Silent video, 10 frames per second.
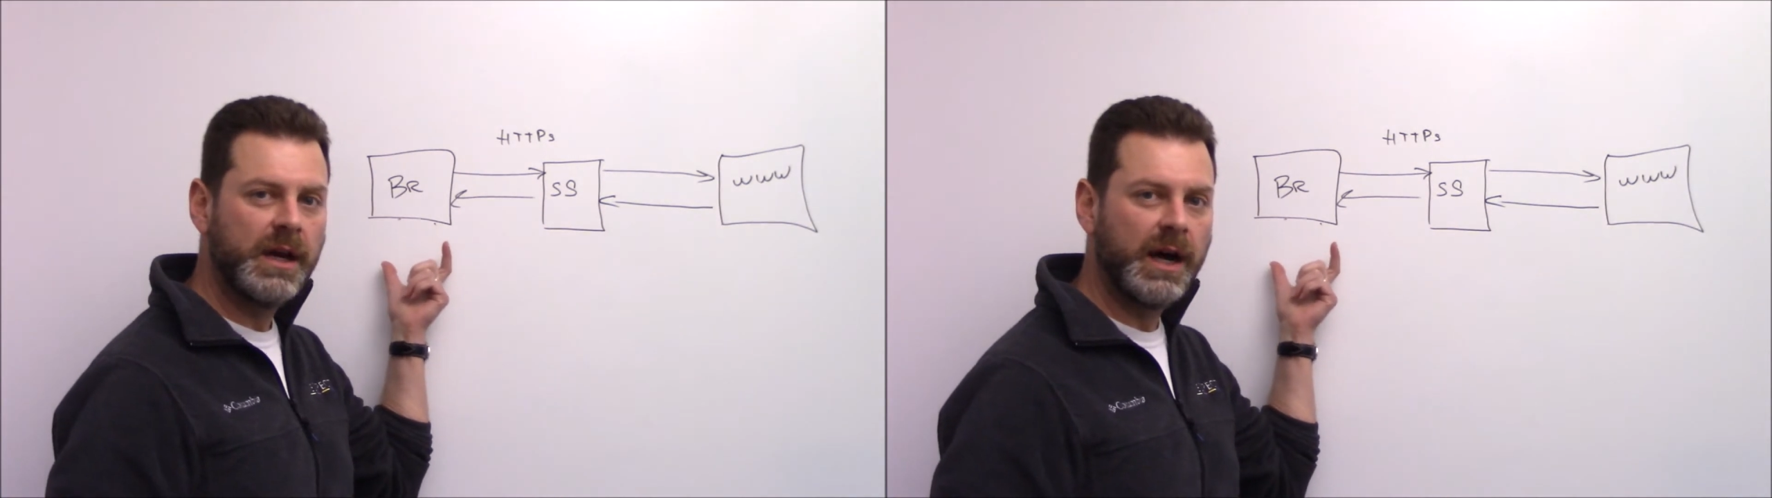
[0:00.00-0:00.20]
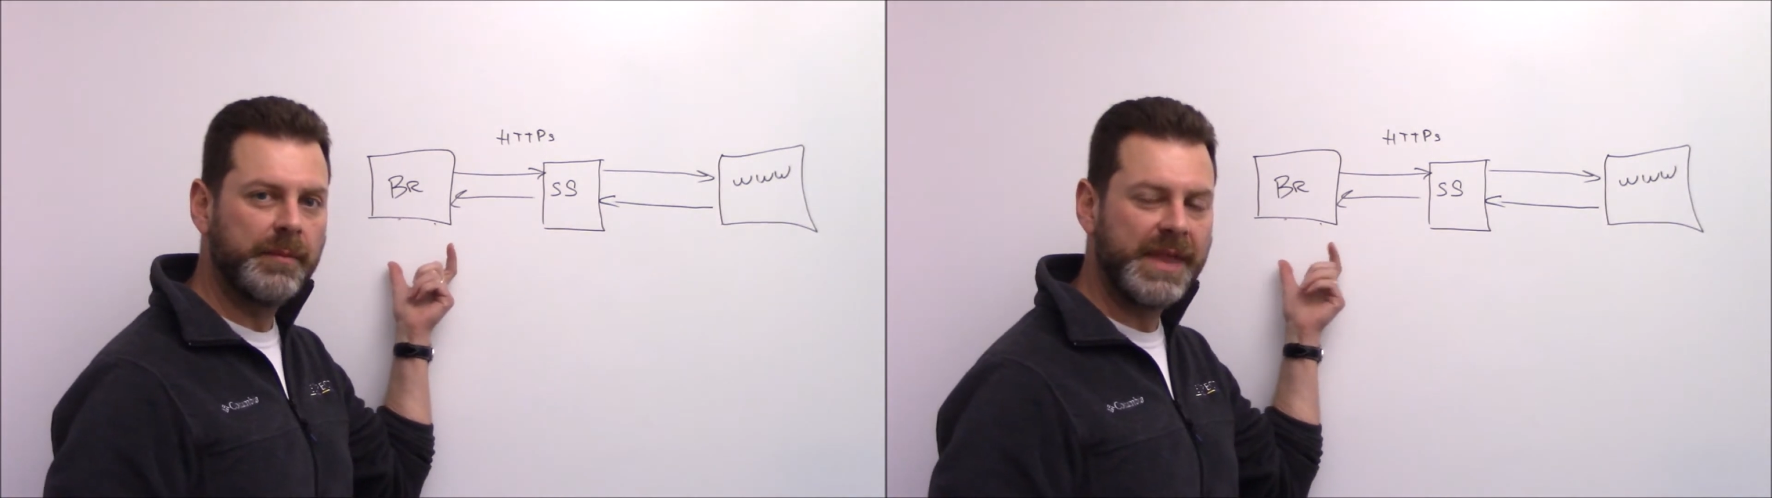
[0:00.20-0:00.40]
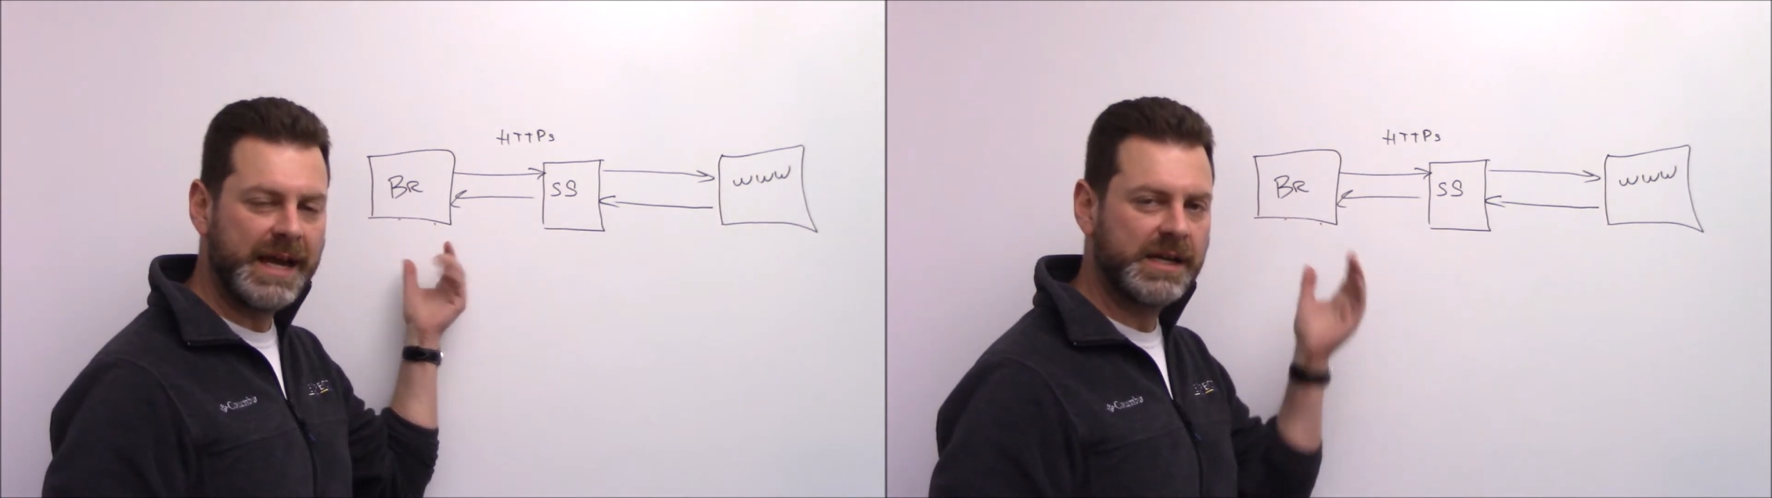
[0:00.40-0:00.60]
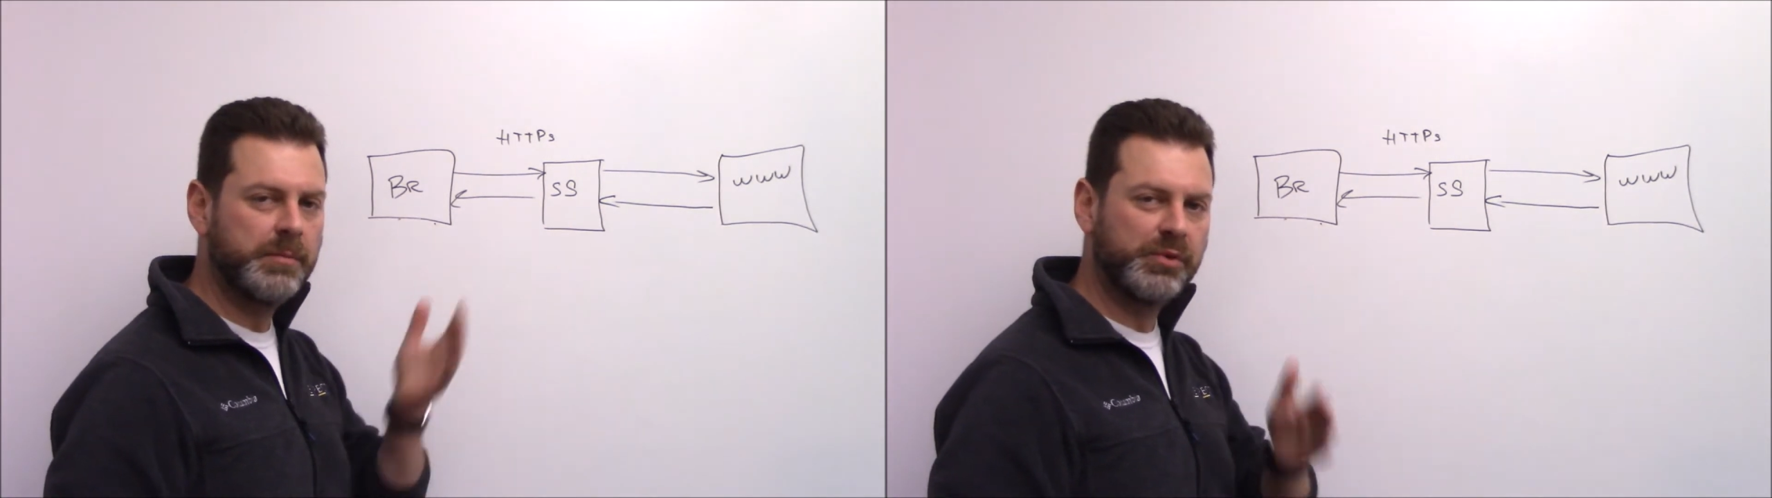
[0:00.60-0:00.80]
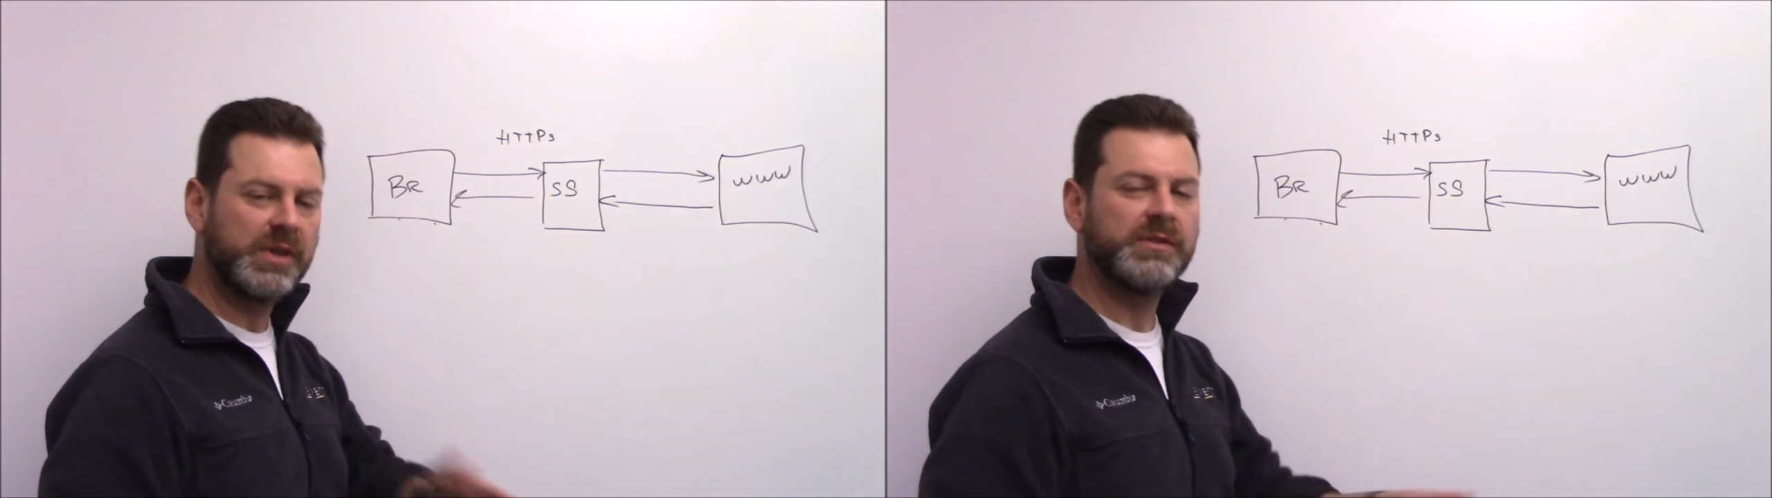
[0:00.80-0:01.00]
That
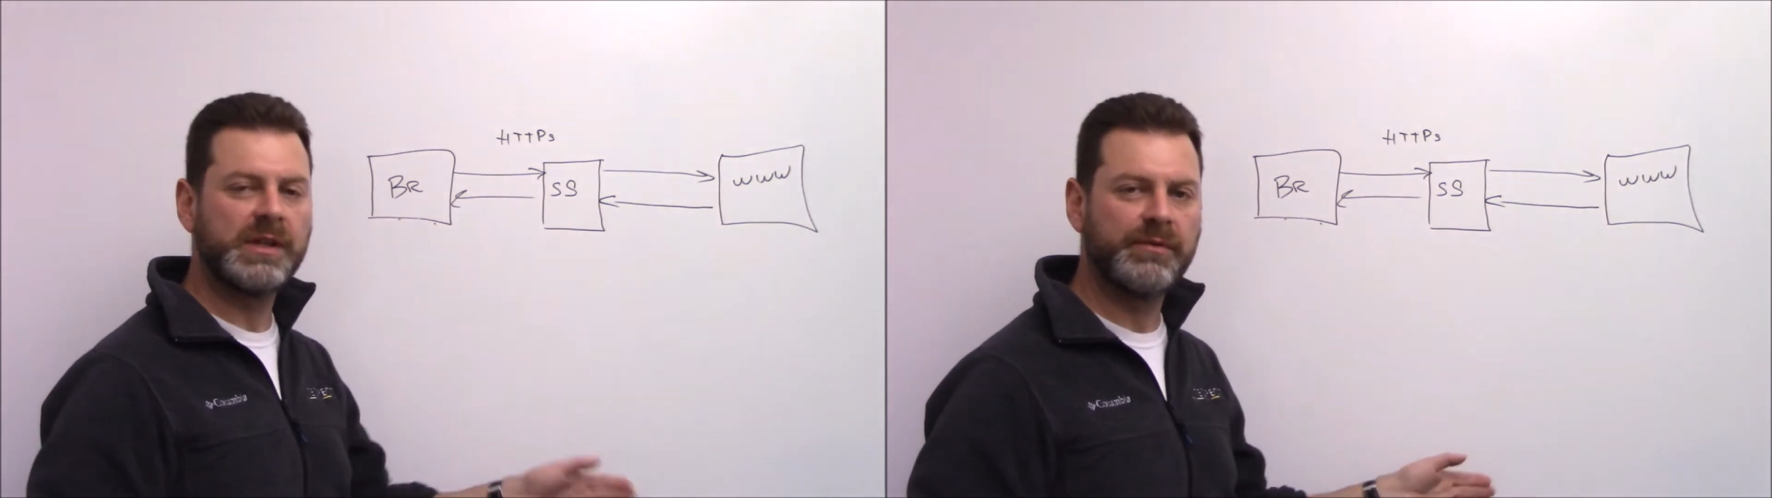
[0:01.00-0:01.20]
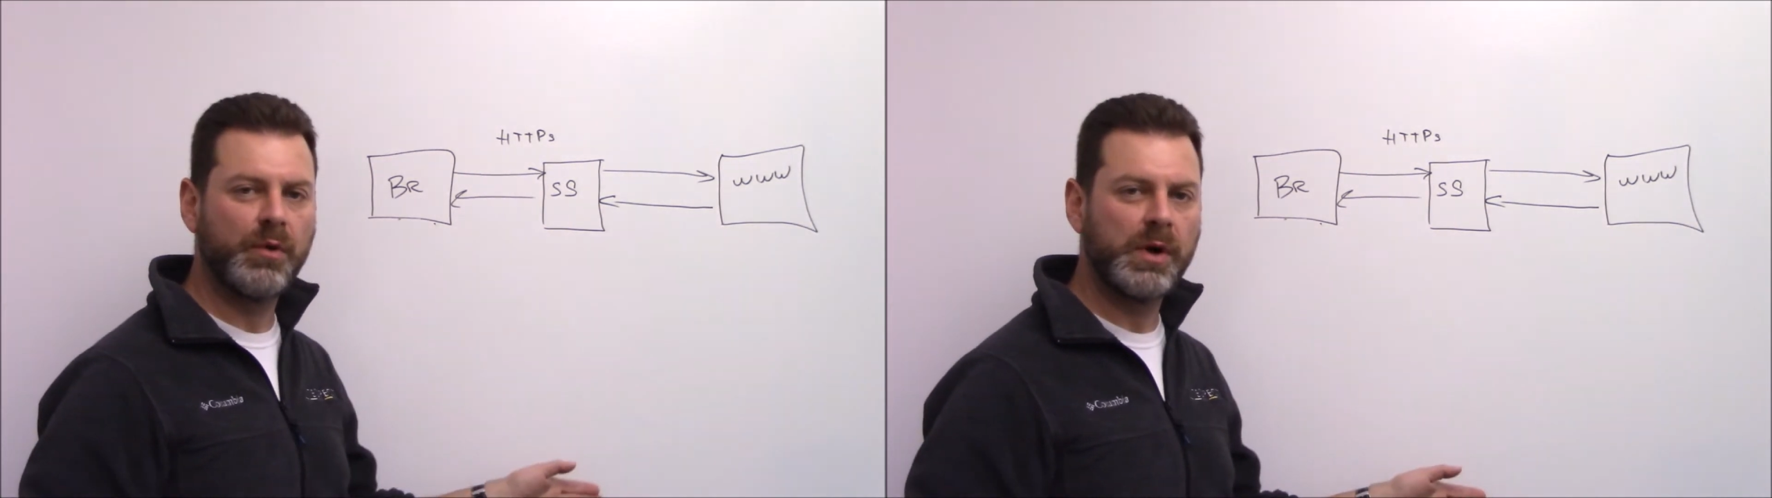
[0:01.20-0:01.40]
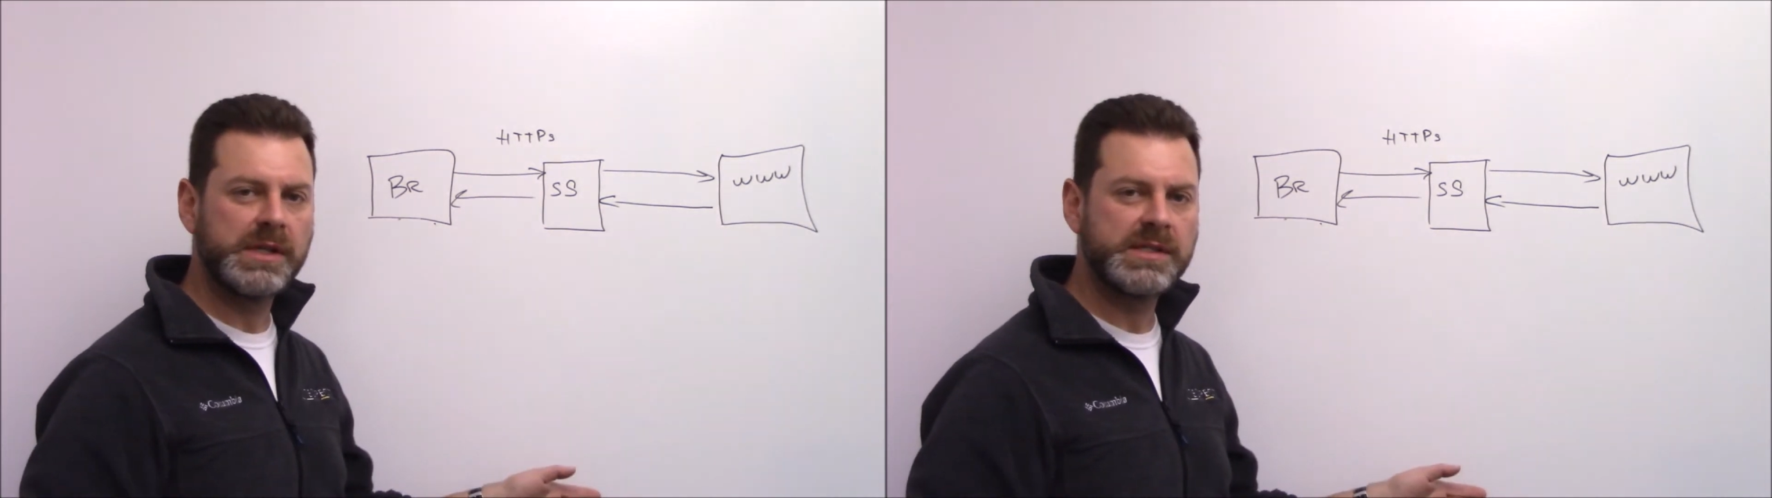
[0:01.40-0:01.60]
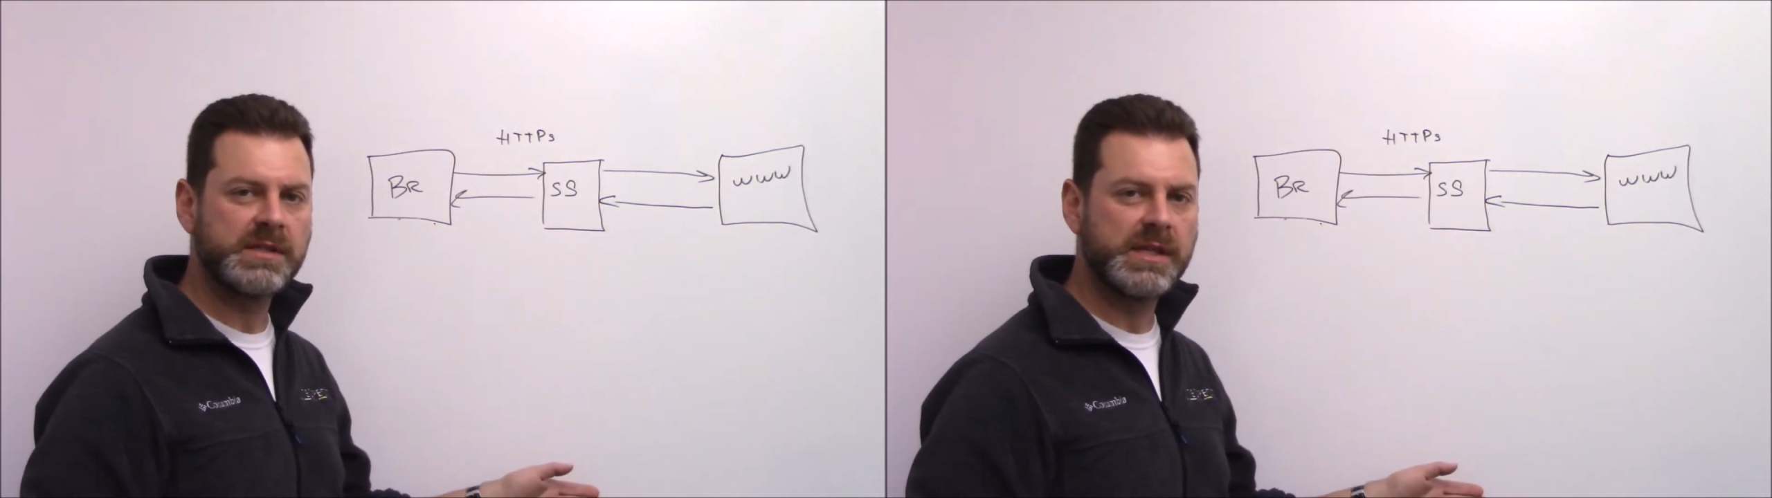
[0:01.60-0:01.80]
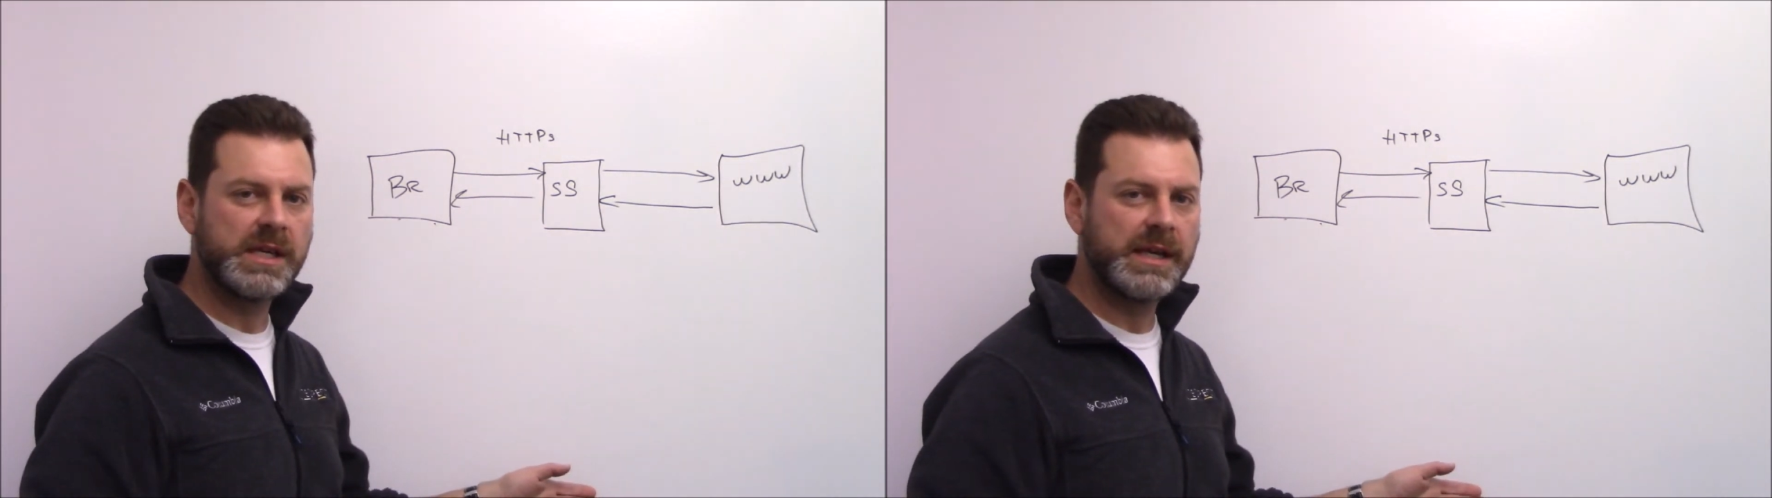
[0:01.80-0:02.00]
completely
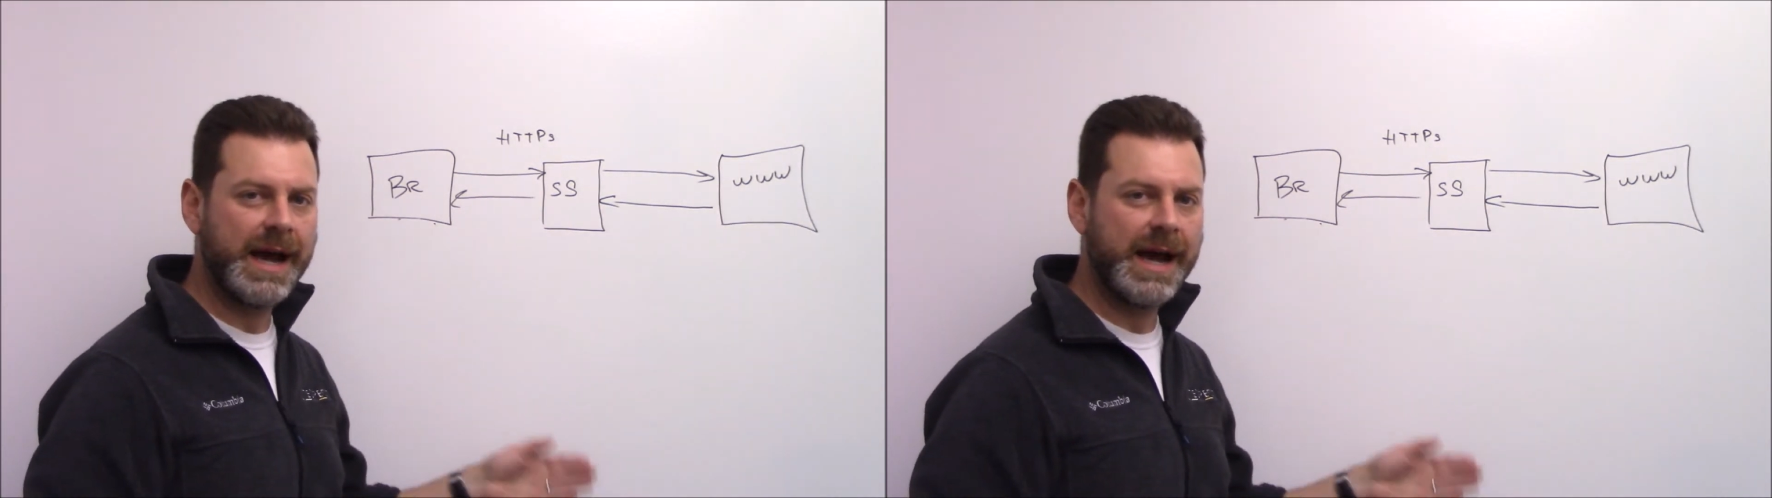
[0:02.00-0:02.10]
avoids the